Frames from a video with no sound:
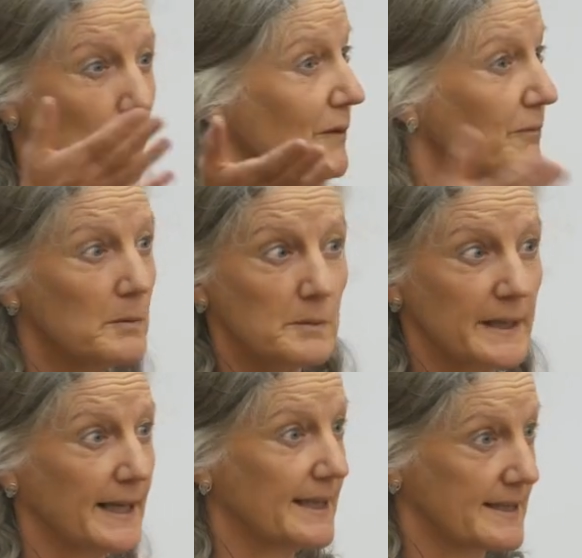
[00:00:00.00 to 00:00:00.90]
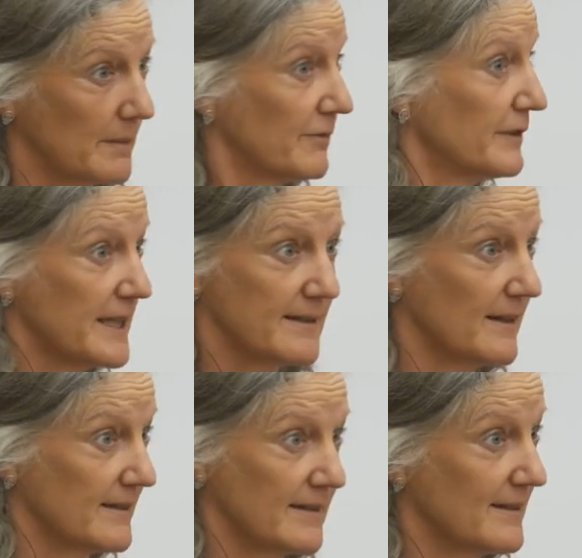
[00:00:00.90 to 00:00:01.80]
we've probably had some freeze in
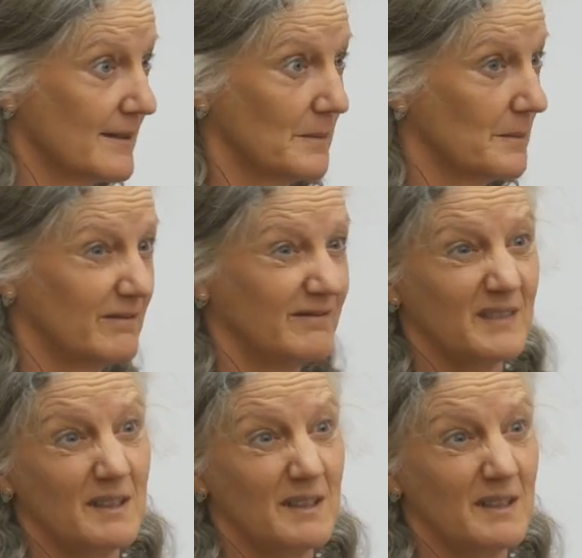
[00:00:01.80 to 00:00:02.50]
our system